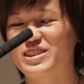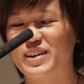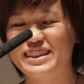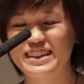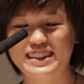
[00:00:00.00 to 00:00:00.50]
So
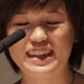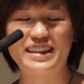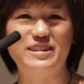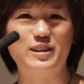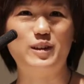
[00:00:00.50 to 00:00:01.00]
as I
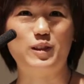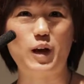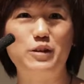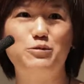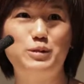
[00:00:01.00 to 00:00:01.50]
said, there are a
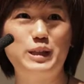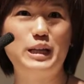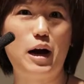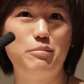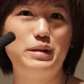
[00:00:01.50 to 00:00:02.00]
lot of
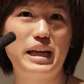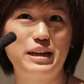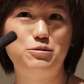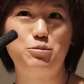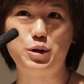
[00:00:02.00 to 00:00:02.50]
really
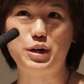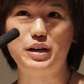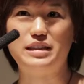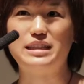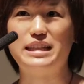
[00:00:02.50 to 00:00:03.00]
complicated
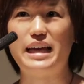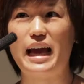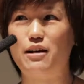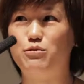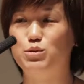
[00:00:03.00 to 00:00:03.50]
words, and they
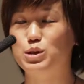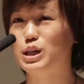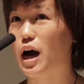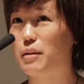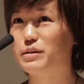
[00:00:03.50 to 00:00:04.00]
have
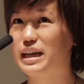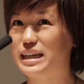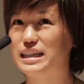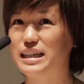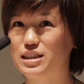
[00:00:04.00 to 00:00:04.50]
really
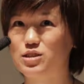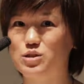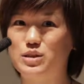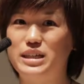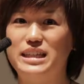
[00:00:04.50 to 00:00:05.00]
complicated
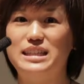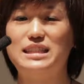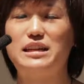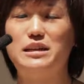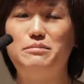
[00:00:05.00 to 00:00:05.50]

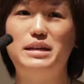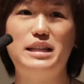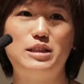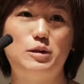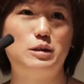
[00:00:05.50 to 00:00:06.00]
histories,
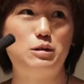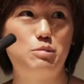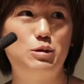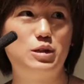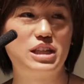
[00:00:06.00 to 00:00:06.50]
and that's all in
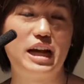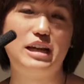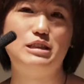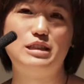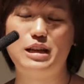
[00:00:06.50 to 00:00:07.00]
computer
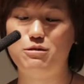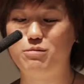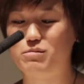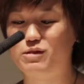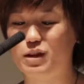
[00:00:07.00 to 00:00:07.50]
science and
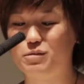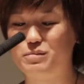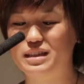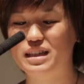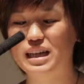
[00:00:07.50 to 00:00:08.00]
web
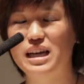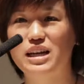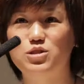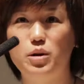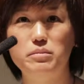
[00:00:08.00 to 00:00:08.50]
development.
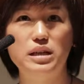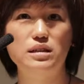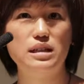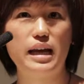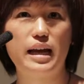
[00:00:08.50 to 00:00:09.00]
So I'm
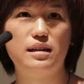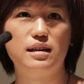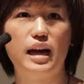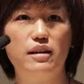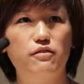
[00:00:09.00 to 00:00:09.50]
here today
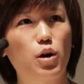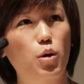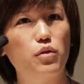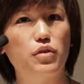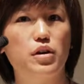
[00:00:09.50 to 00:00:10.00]
to kind of
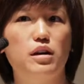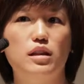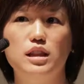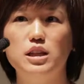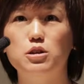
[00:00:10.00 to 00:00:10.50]
go over
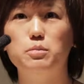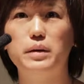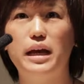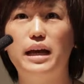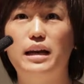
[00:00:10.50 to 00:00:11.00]
a little
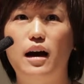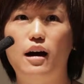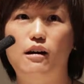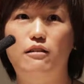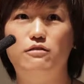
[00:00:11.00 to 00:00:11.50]
bit
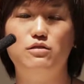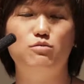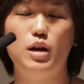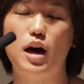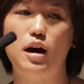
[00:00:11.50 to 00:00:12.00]
of